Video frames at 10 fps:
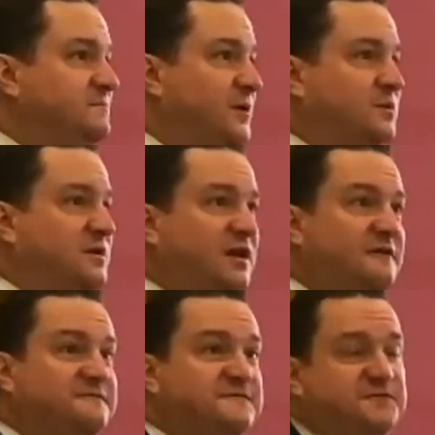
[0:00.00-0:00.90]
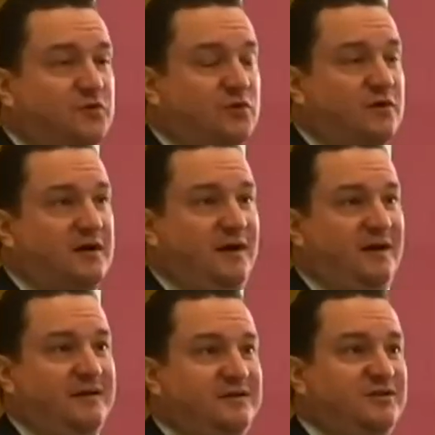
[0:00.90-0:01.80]
I would love
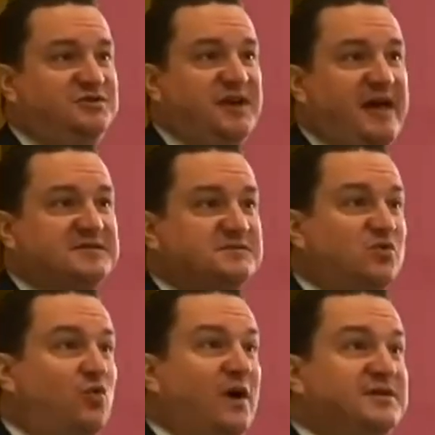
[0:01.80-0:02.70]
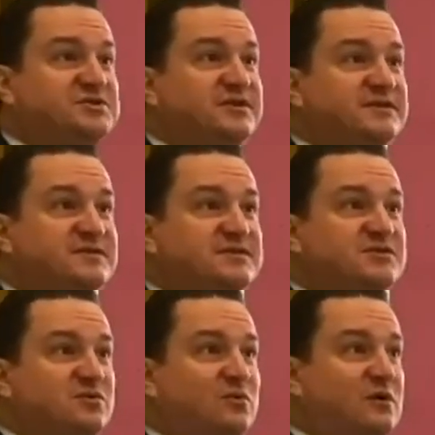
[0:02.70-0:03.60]
for you to ask some
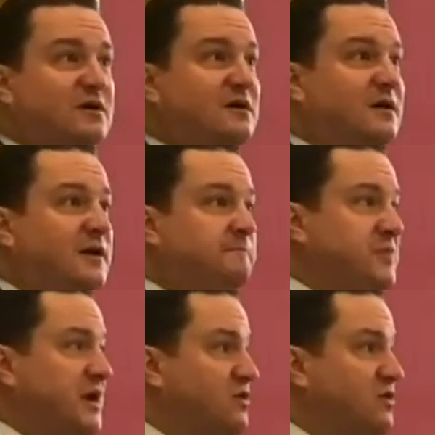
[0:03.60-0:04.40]
questions or